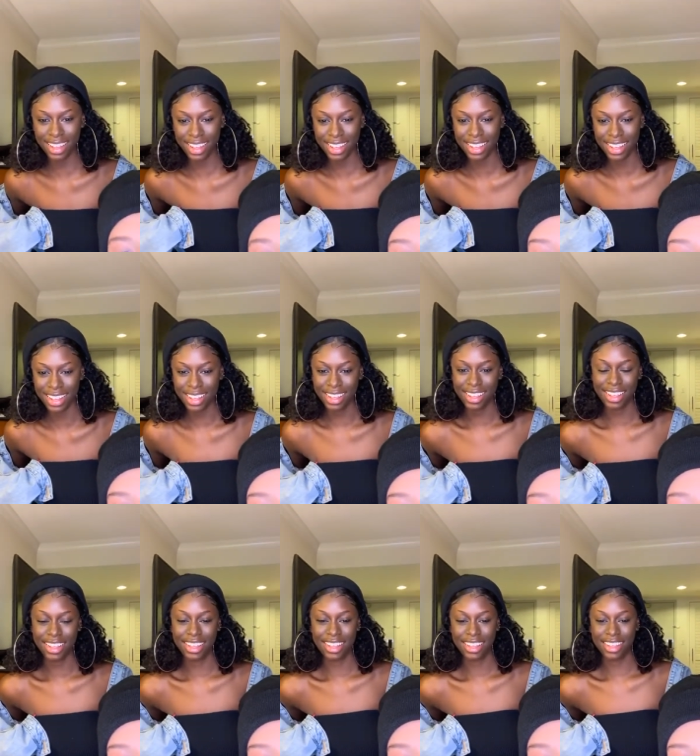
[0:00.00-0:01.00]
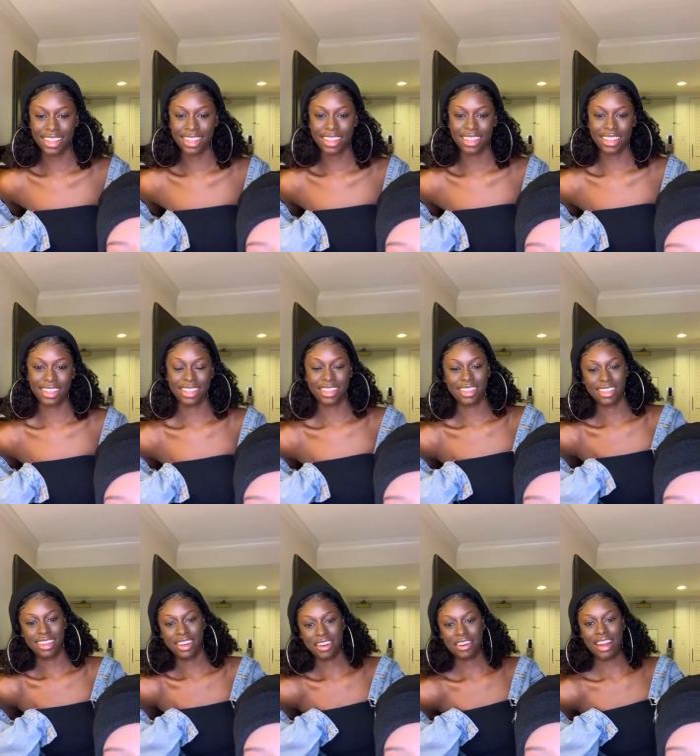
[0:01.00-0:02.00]
I'm kidding.
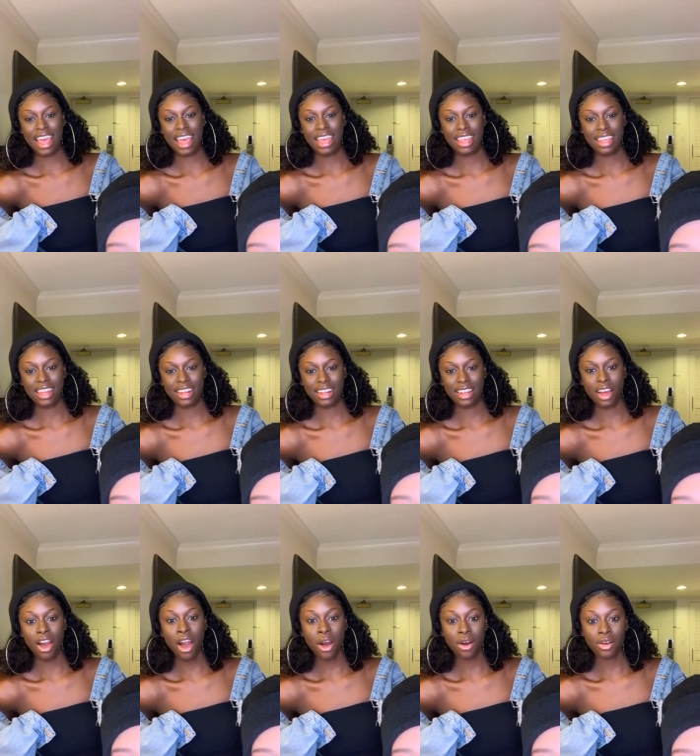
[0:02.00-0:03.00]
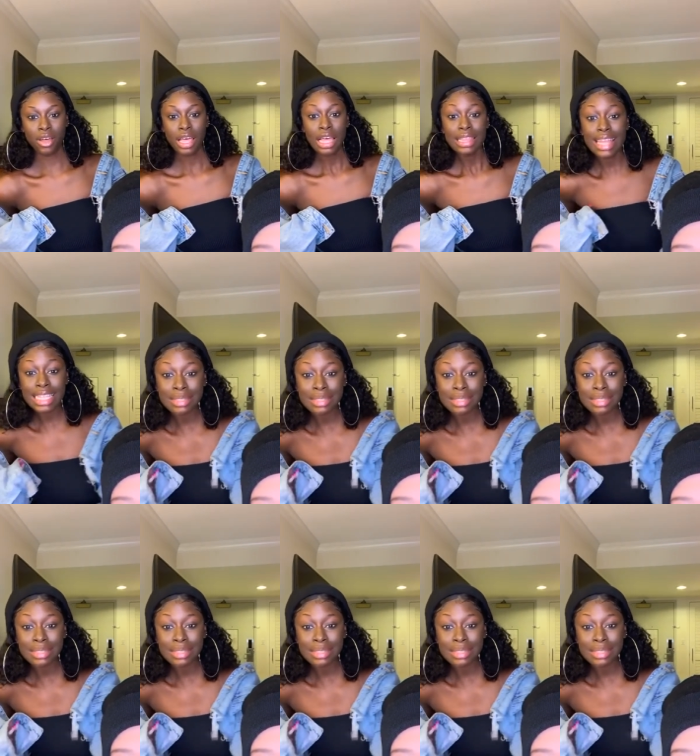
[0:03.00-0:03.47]
All right. Oh, oh that's